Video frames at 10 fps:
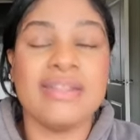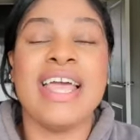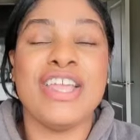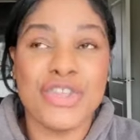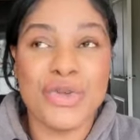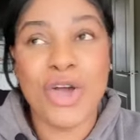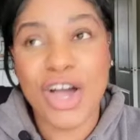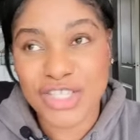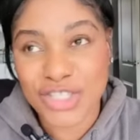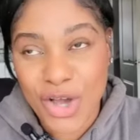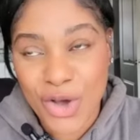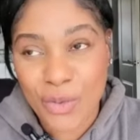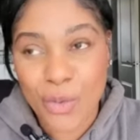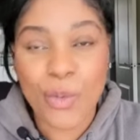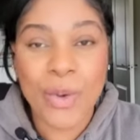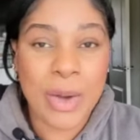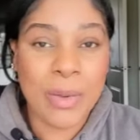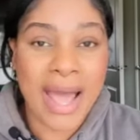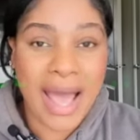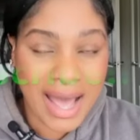letting you guys know where
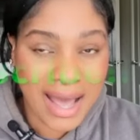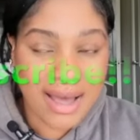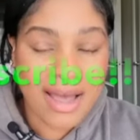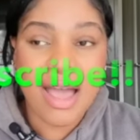we're at.